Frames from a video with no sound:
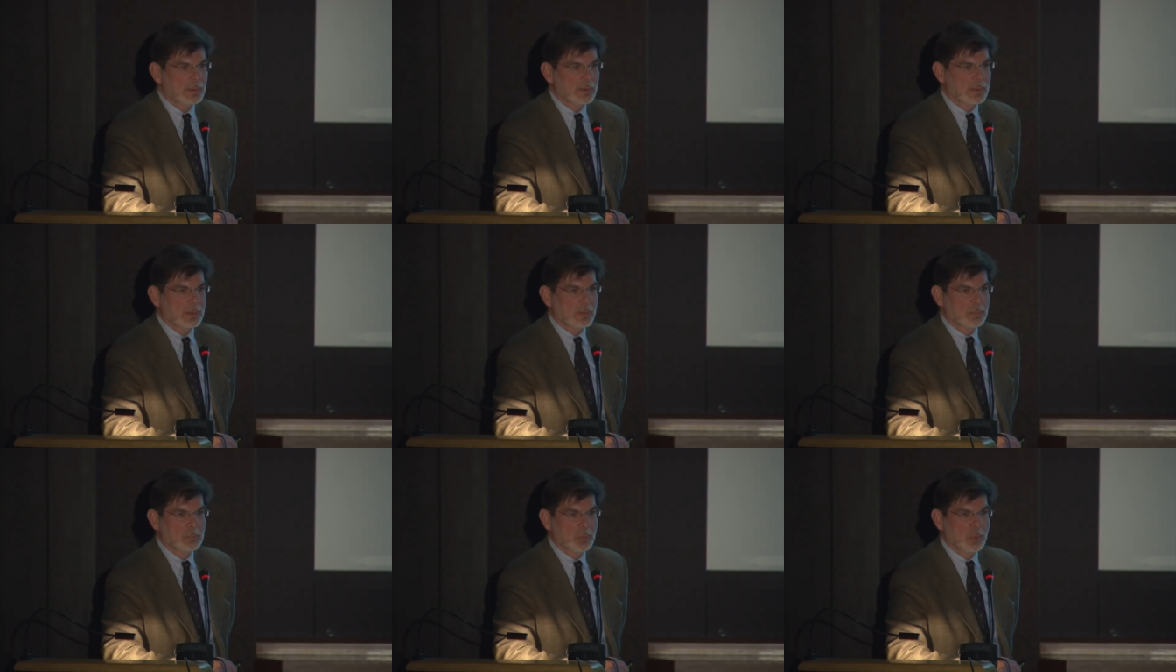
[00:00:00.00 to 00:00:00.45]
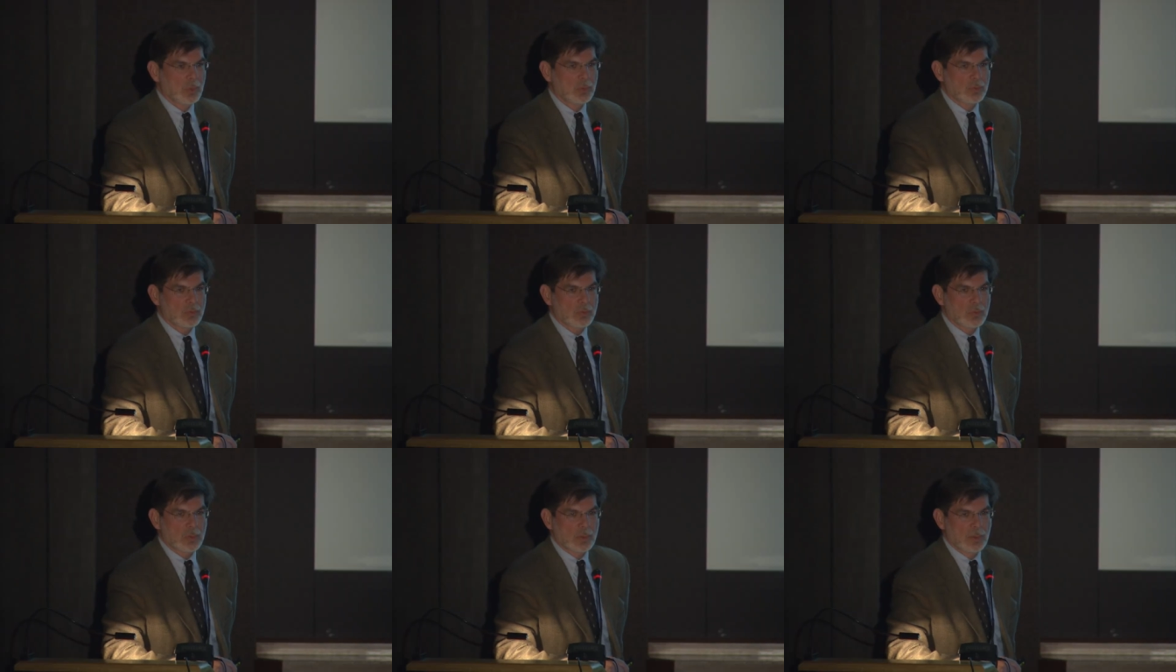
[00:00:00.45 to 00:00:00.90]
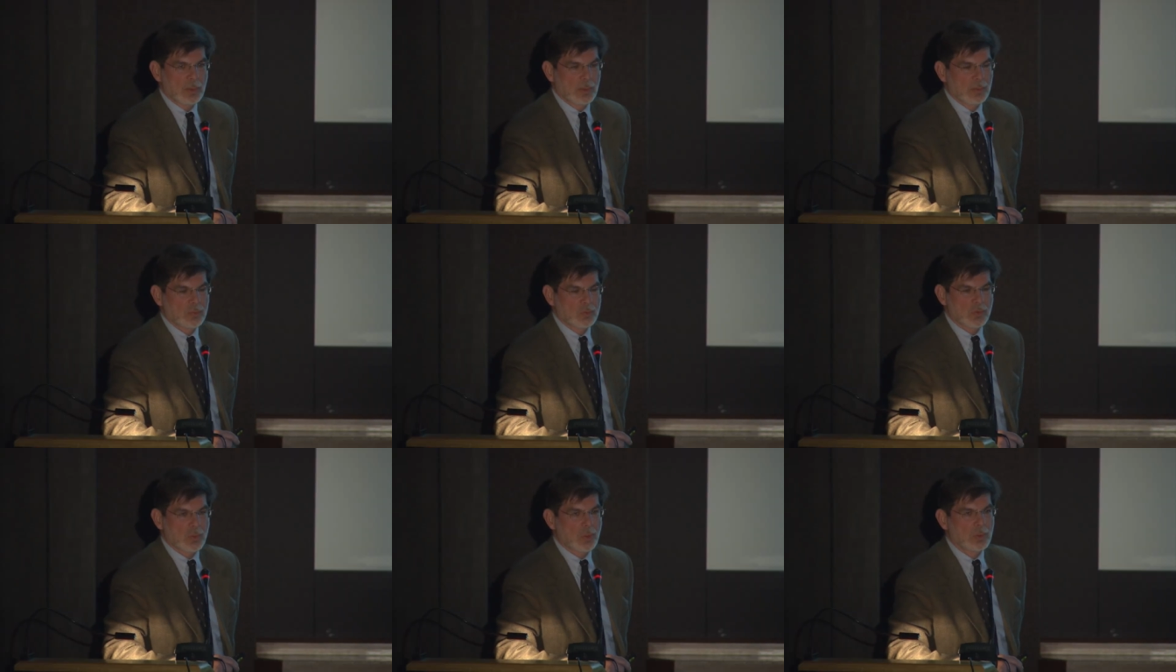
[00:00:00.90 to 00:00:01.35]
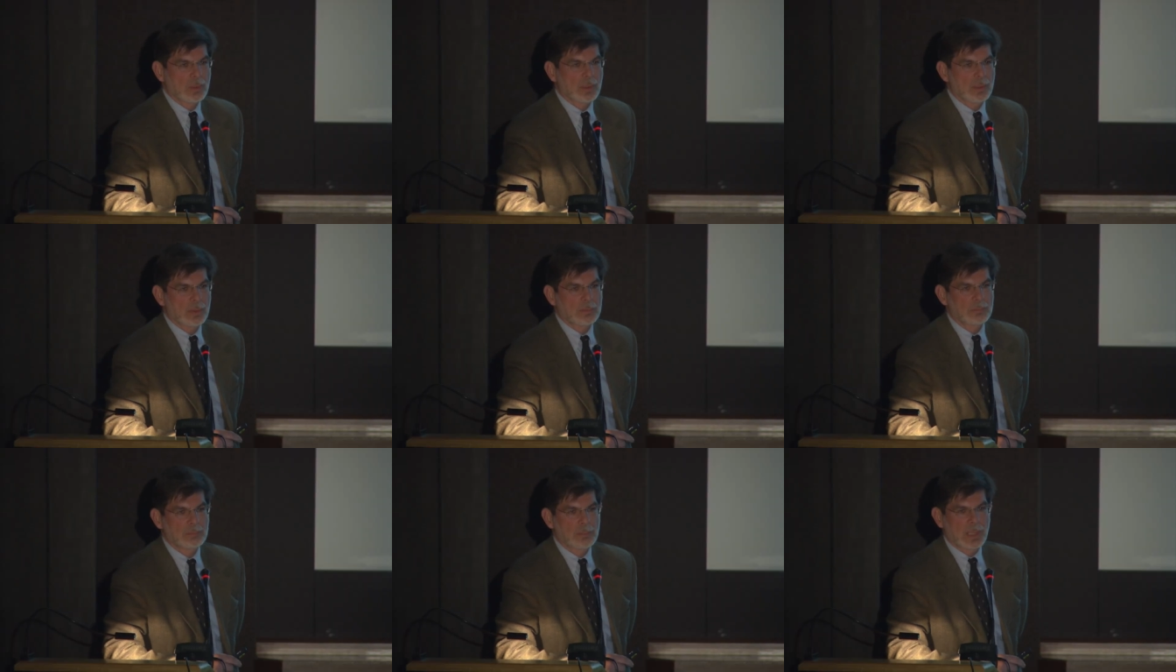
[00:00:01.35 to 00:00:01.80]
uh, more st uh,
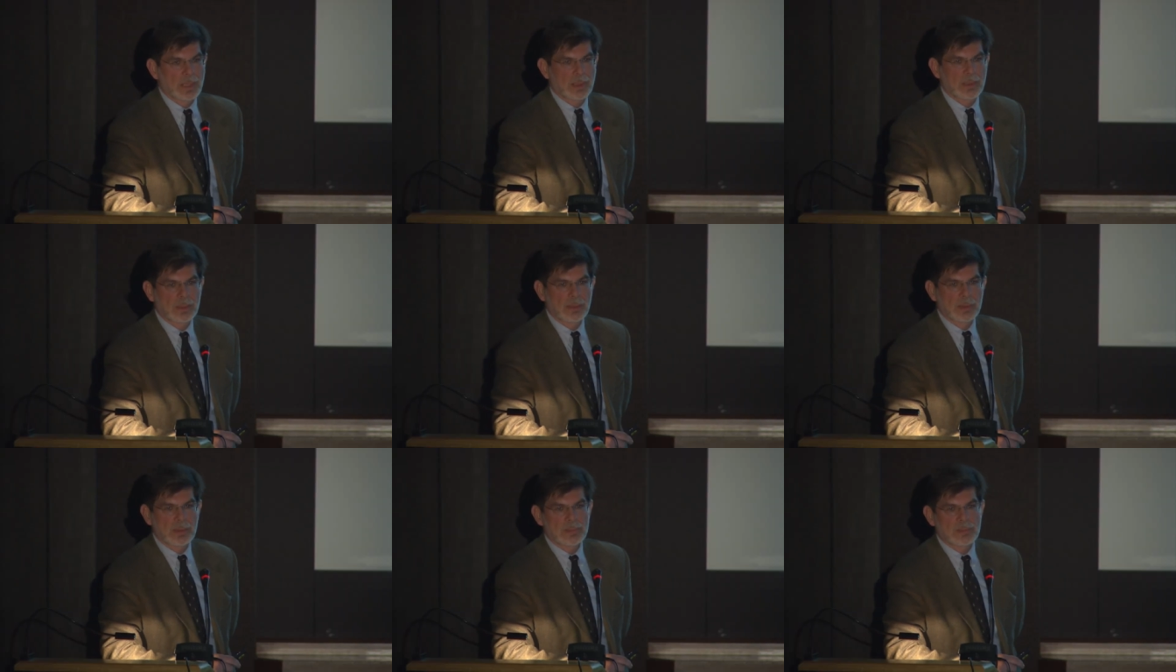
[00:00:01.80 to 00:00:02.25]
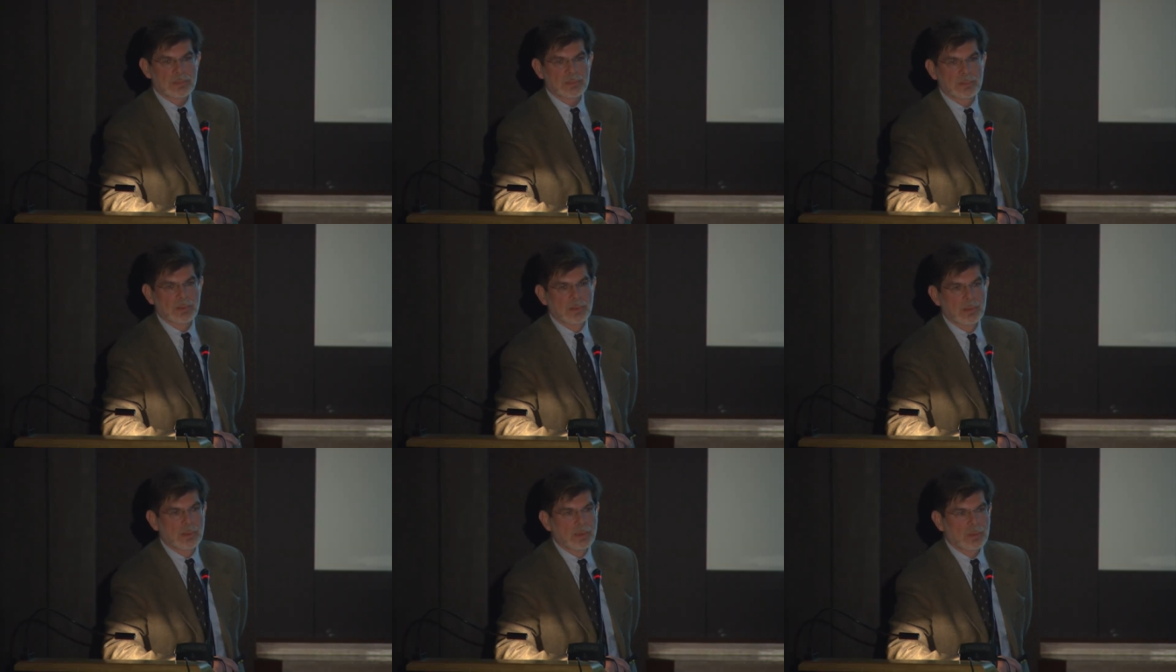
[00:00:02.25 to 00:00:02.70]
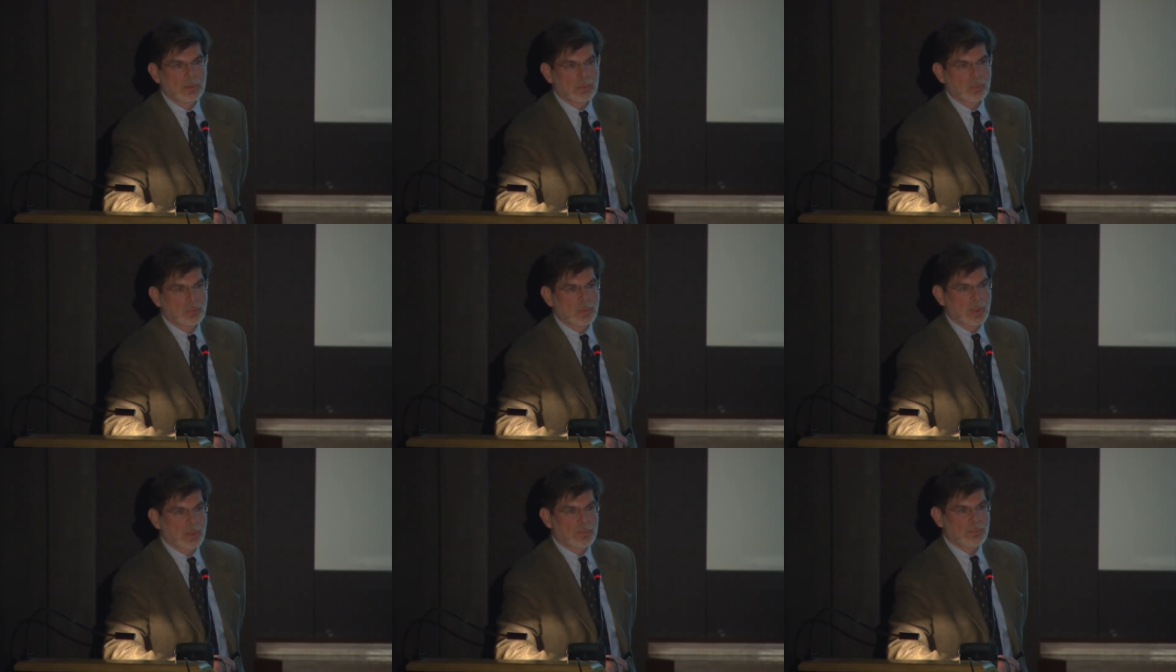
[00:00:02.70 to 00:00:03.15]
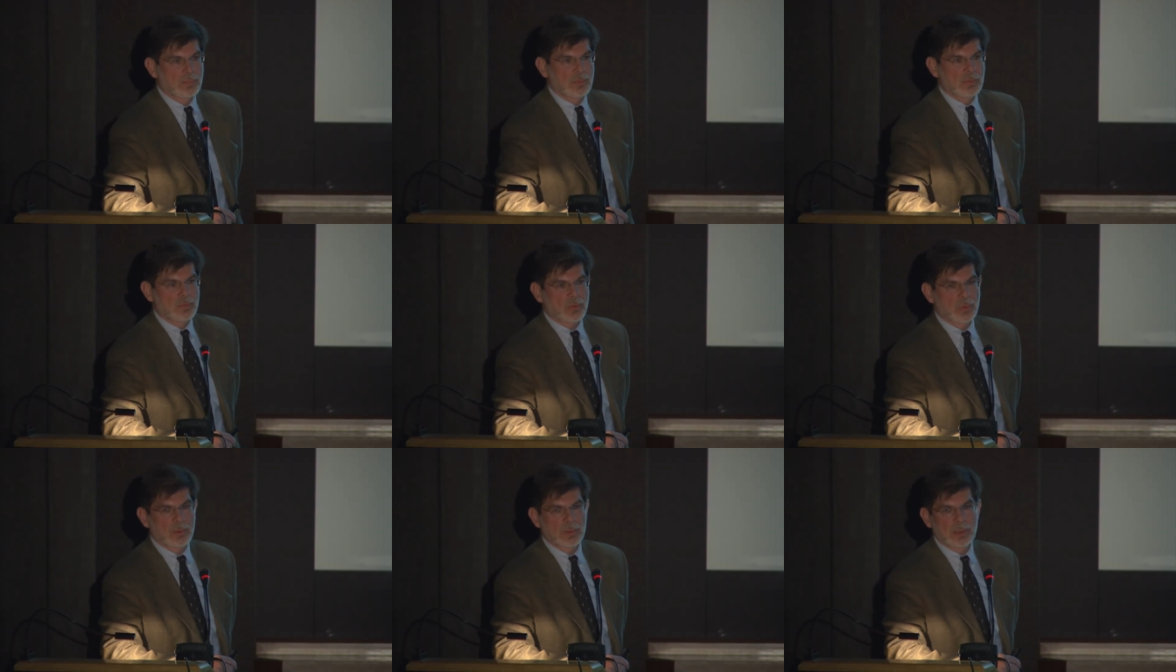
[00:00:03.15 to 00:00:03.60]
stronger magnets to have
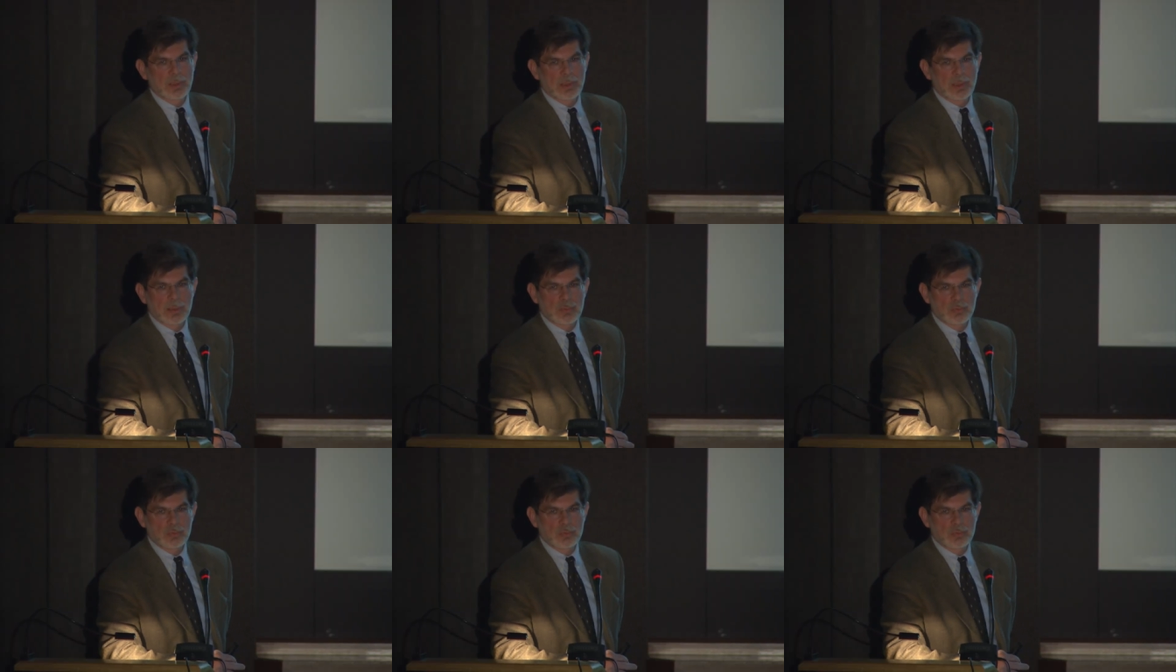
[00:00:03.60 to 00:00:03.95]
stronger